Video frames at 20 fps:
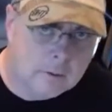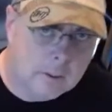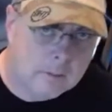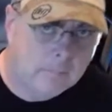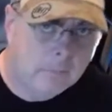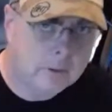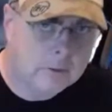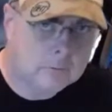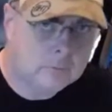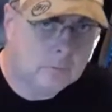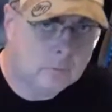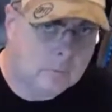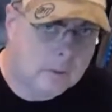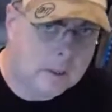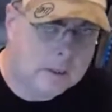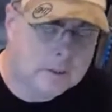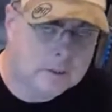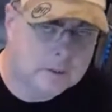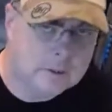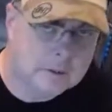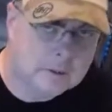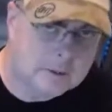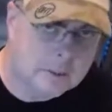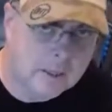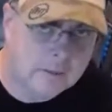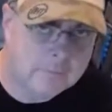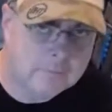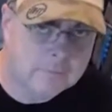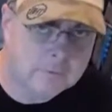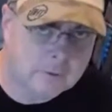And plus we're watching this
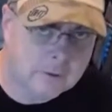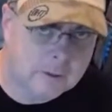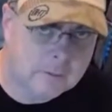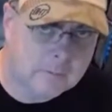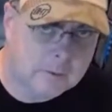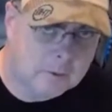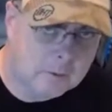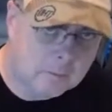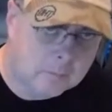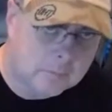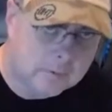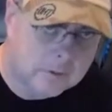live stream and you're